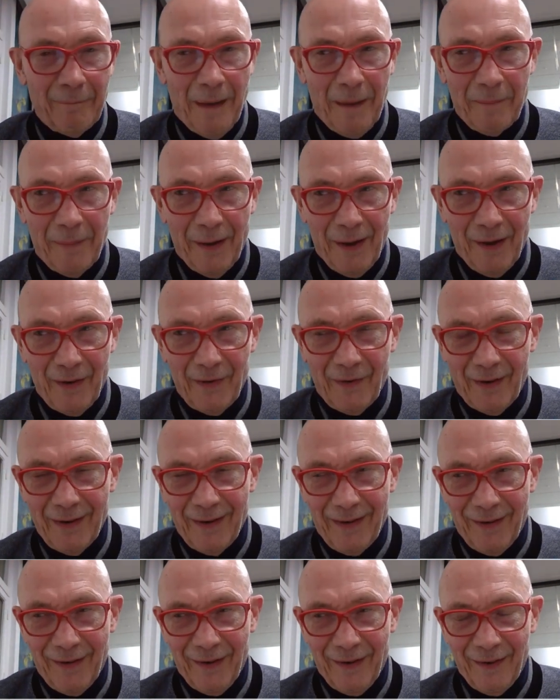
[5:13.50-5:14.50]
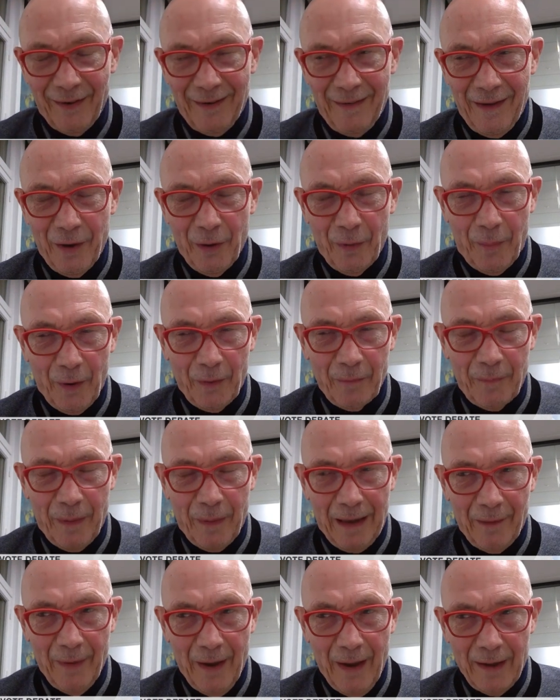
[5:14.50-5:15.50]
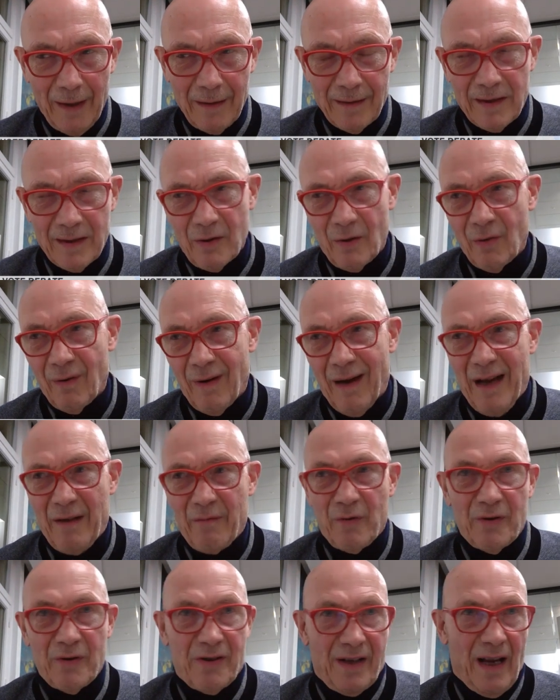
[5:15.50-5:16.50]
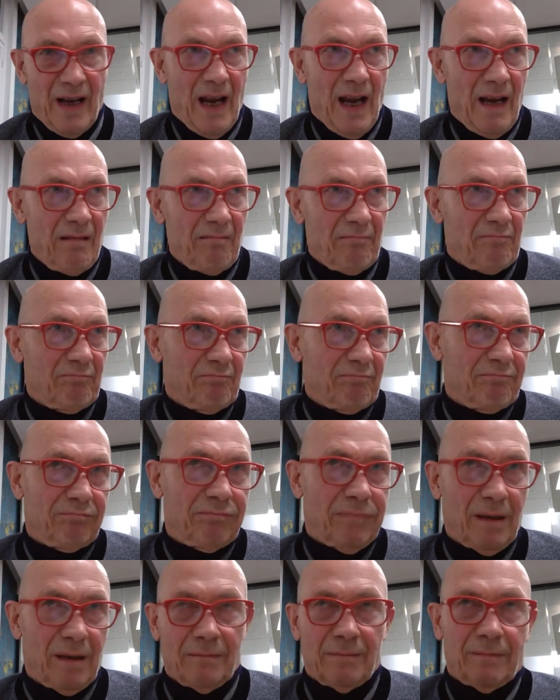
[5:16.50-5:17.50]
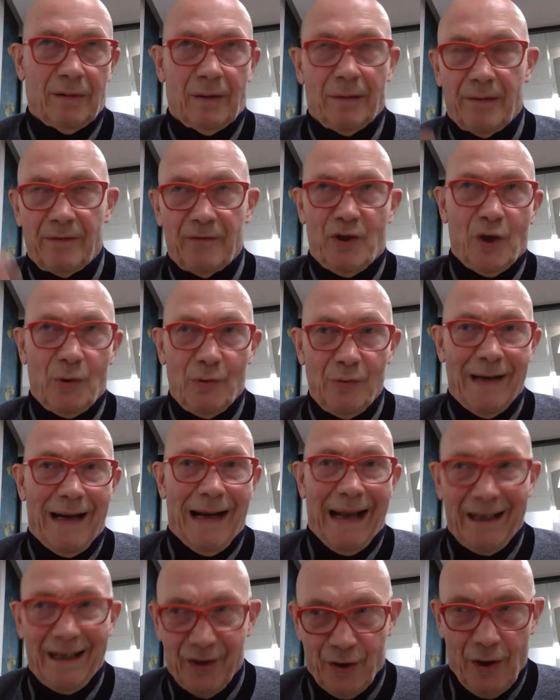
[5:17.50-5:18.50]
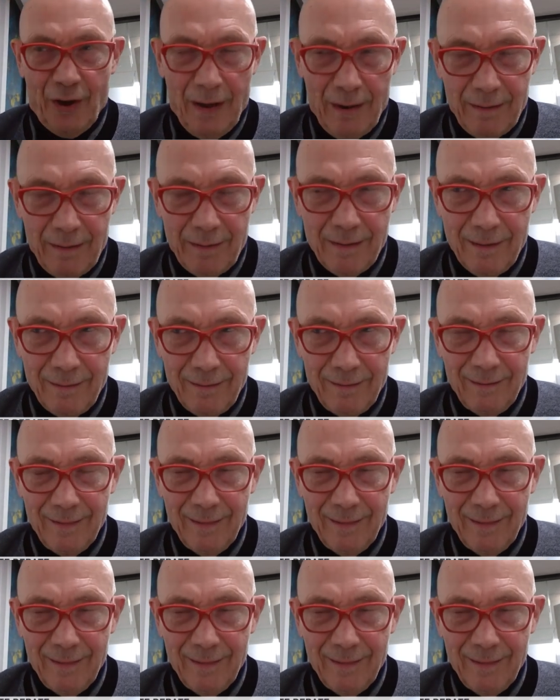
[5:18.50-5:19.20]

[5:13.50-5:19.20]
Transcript: members in the European Parliament. So I would say June elections,